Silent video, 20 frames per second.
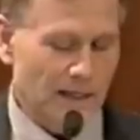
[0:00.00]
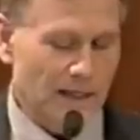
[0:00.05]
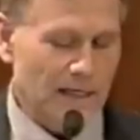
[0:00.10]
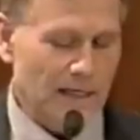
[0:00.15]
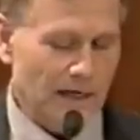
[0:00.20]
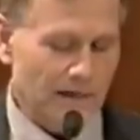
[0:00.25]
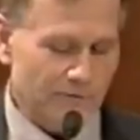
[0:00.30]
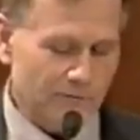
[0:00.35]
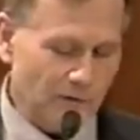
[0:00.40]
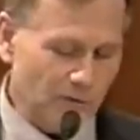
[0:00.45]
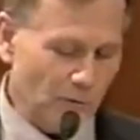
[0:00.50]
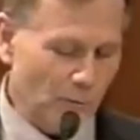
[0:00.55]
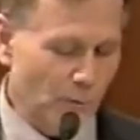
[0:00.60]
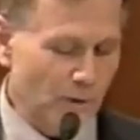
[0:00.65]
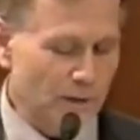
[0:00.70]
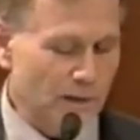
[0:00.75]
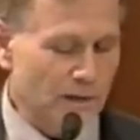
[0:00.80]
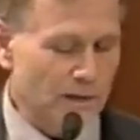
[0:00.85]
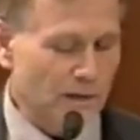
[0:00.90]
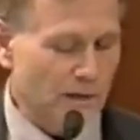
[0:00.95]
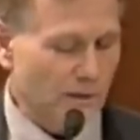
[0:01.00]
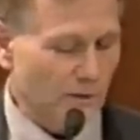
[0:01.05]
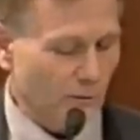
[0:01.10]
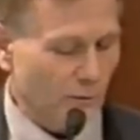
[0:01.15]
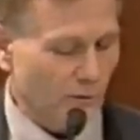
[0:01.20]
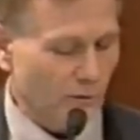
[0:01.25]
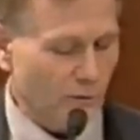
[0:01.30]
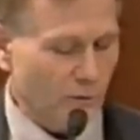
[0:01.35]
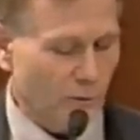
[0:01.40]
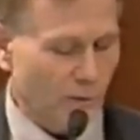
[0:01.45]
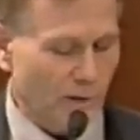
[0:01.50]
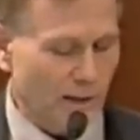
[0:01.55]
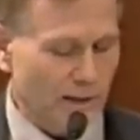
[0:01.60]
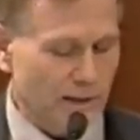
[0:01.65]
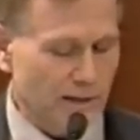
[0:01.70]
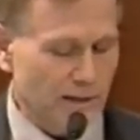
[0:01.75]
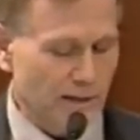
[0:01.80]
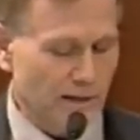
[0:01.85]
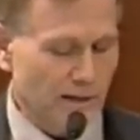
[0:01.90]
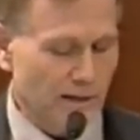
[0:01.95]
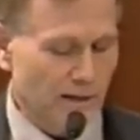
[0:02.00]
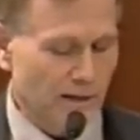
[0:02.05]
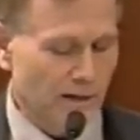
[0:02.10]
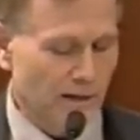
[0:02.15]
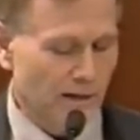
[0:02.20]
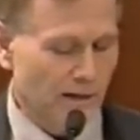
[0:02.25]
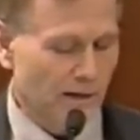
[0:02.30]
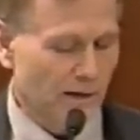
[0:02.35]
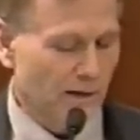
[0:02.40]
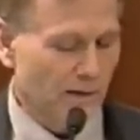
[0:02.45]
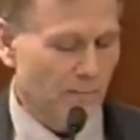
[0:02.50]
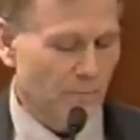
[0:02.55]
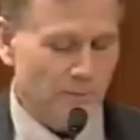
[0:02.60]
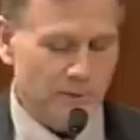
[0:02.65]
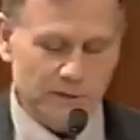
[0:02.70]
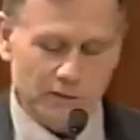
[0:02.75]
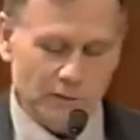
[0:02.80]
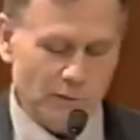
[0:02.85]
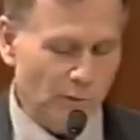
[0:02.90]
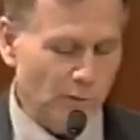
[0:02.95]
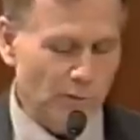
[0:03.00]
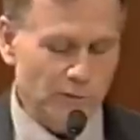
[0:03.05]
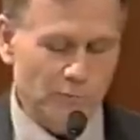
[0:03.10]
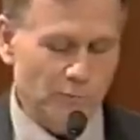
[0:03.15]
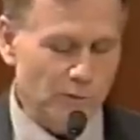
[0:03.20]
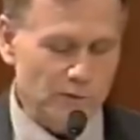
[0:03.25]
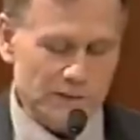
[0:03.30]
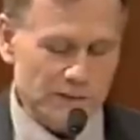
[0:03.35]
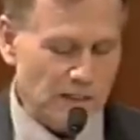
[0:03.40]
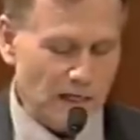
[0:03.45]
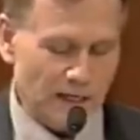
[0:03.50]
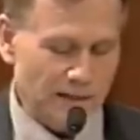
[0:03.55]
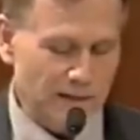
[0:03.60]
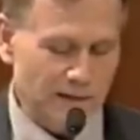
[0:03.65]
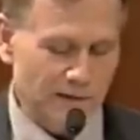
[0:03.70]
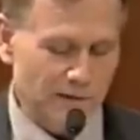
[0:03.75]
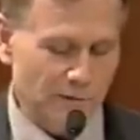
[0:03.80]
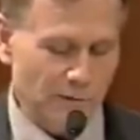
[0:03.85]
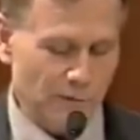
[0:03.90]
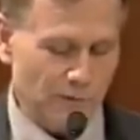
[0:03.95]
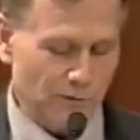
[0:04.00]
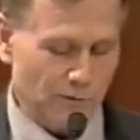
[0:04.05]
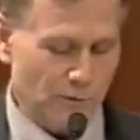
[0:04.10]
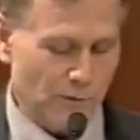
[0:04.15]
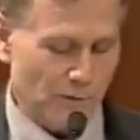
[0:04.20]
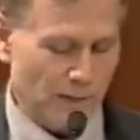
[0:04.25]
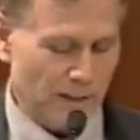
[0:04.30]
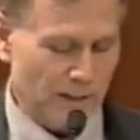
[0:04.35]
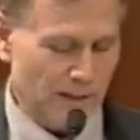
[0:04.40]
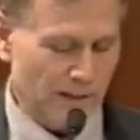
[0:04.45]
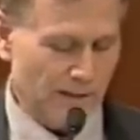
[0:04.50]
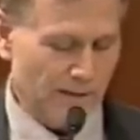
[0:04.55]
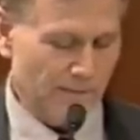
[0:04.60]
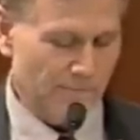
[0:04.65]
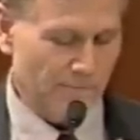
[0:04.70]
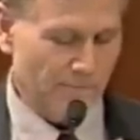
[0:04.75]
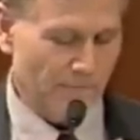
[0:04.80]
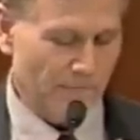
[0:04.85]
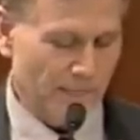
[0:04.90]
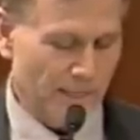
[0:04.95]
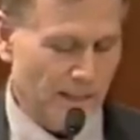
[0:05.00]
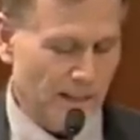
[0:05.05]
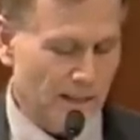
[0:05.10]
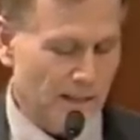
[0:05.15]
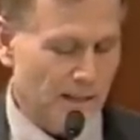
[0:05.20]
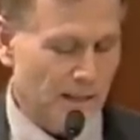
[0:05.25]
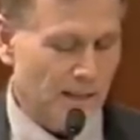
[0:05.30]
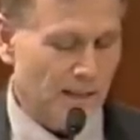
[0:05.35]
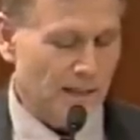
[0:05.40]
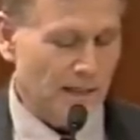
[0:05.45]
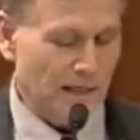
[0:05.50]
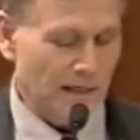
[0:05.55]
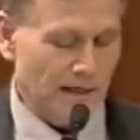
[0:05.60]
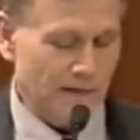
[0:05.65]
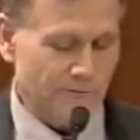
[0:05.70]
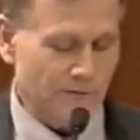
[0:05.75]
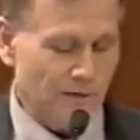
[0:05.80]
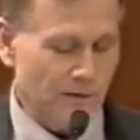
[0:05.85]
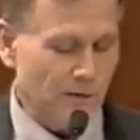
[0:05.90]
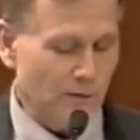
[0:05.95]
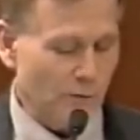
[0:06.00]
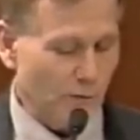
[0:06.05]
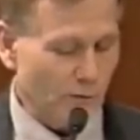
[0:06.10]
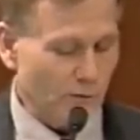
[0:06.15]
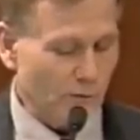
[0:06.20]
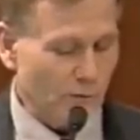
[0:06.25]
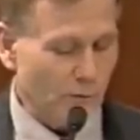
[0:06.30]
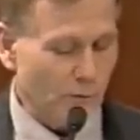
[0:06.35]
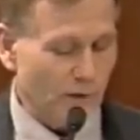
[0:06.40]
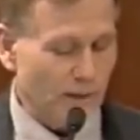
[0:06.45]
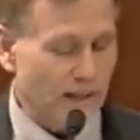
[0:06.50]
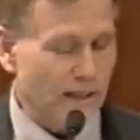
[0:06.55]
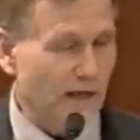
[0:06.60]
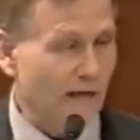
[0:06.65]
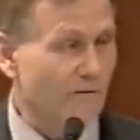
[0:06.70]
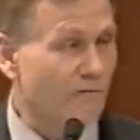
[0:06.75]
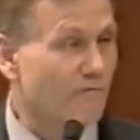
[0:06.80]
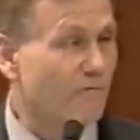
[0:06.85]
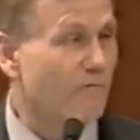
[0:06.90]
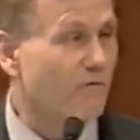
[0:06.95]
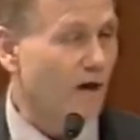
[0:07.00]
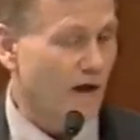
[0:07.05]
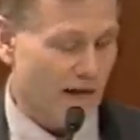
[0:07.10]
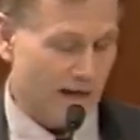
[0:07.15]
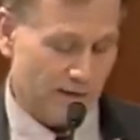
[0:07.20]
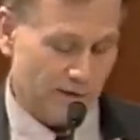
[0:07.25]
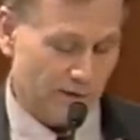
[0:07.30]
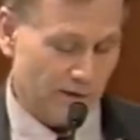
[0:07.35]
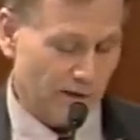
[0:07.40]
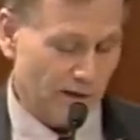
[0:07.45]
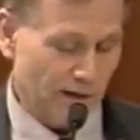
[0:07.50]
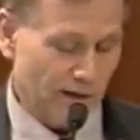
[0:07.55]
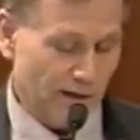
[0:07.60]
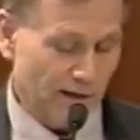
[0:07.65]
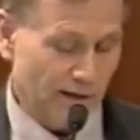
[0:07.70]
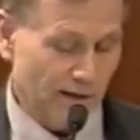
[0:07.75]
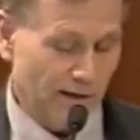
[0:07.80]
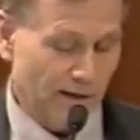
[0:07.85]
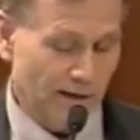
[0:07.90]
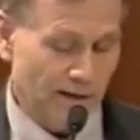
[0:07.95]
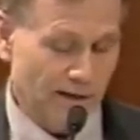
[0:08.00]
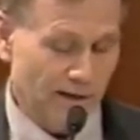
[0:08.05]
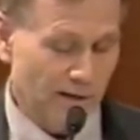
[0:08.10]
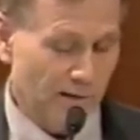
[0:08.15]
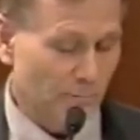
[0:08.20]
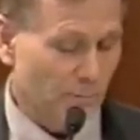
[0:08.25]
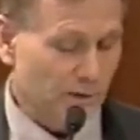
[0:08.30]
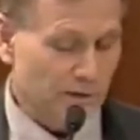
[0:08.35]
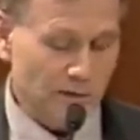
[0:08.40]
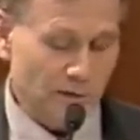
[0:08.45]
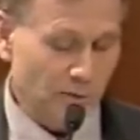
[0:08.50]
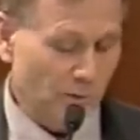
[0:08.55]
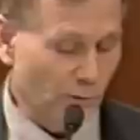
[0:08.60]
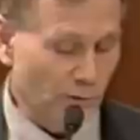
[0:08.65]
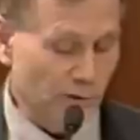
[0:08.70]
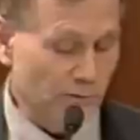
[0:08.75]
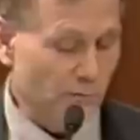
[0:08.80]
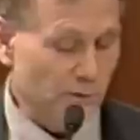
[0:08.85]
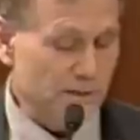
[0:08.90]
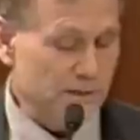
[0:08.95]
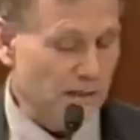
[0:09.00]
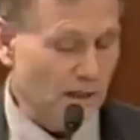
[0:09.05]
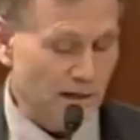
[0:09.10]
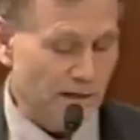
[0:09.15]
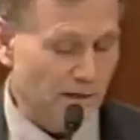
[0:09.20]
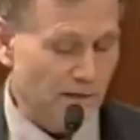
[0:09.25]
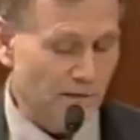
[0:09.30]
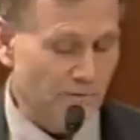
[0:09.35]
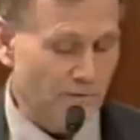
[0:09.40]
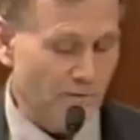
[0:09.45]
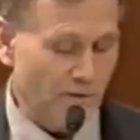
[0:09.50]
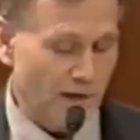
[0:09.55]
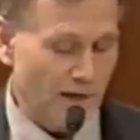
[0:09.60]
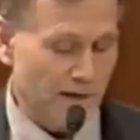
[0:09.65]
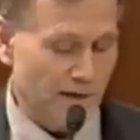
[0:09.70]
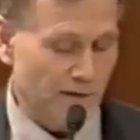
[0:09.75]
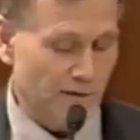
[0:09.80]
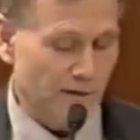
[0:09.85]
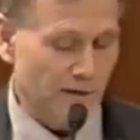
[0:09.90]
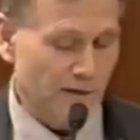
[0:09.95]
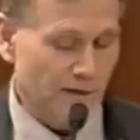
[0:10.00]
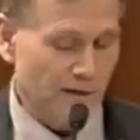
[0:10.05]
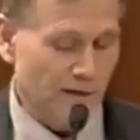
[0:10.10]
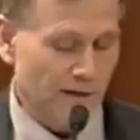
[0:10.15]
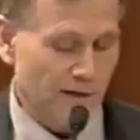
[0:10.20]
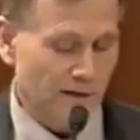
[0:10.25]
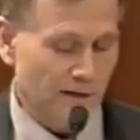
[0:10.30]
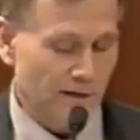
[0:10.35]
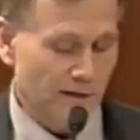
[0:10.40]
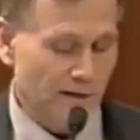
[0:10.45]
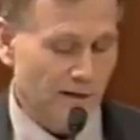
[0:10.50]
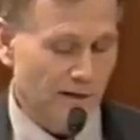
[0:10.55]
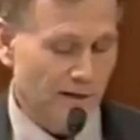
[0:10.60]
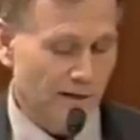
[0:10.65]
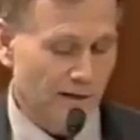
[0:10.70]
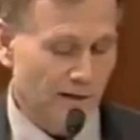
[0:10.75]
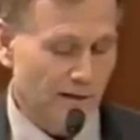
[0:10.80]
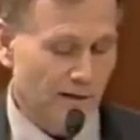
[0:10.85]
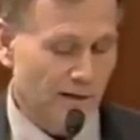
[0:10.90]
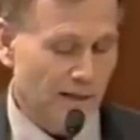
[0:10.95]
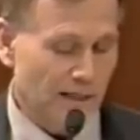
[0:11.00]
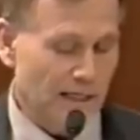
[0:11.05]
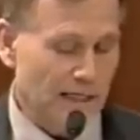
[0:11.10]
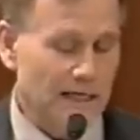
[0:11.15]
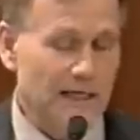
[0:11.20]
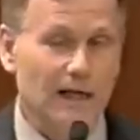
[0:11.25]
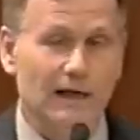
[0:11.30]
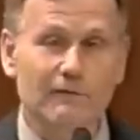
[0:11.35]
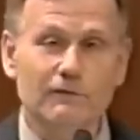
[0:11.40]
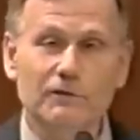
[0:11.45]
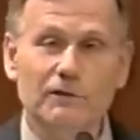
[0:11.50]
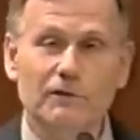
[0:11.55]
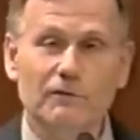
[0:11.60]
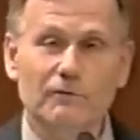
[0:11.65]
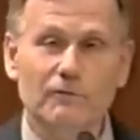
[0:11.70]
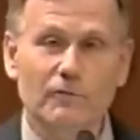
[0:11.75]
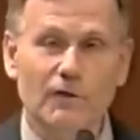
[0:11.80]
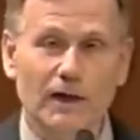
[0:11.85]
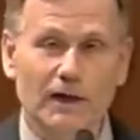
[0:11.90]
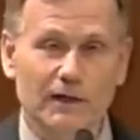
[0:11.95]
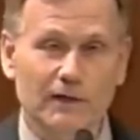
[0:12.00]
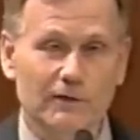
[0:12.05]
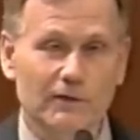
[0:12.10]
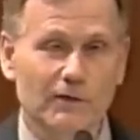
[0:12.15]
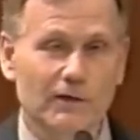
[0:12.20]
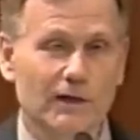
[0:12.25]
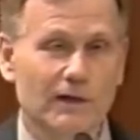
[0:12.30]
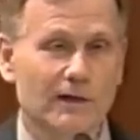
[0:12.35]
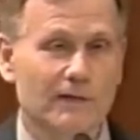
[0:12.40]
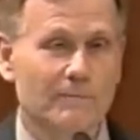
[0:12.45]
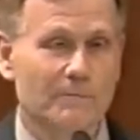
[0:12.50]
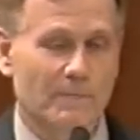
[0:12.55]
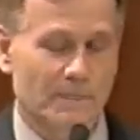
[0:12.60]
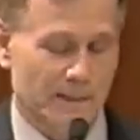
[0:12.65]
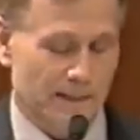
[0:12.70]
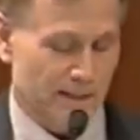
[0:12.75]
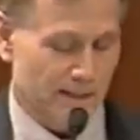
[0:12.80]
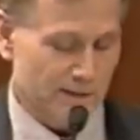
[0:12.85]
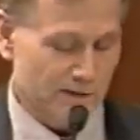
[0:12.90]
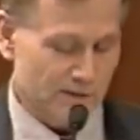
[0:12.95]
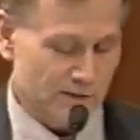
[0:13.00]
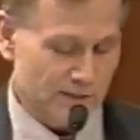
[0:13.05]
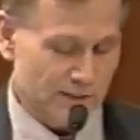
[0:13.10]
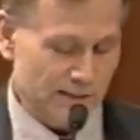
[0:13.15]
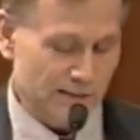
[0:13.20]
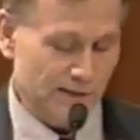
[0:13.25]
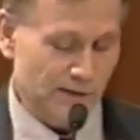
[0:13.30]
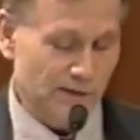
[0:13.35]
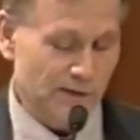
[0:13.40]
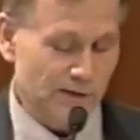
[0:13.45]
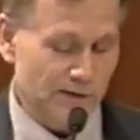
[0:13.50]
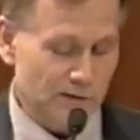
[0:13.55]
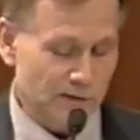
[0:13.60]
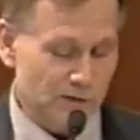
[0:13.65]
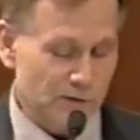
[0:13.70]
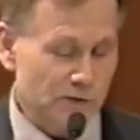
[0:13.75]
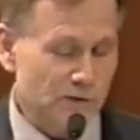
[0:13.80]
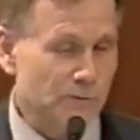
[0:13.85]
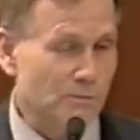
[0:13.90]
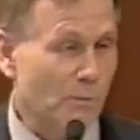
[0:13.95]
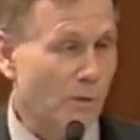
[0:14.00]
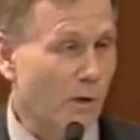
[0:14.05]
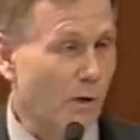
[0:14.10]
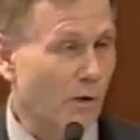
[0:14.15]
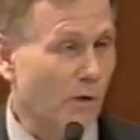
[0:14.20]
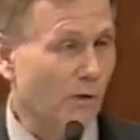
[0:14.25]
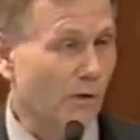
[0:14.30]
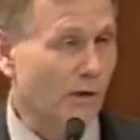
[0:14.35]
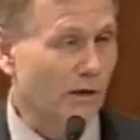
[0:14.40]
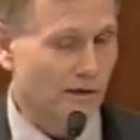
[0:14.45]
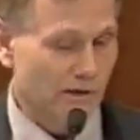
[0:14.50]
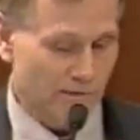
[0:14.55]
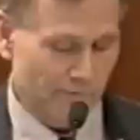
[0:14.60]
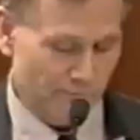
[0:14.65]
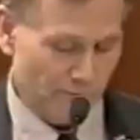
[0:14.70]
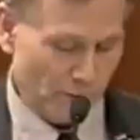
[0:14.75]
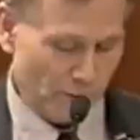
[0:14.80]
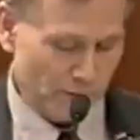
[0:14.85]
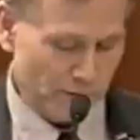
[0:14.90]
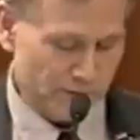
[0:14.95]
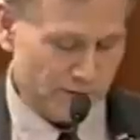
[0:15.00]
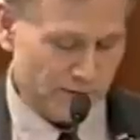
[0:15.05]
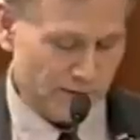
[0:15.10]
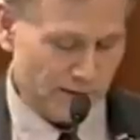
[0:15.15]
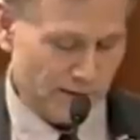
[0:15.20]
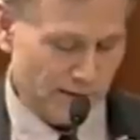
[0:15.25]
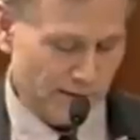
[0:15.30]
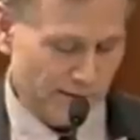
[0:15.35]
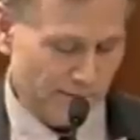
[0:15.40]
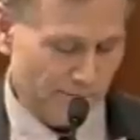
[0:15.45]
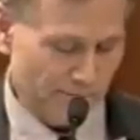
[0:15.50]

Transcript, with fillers: and after the wind an earthquake, but the Lord was not in the earthquake, and after the earthquake a fire, but the Lord was not in the fire, and after the fire a still small voice.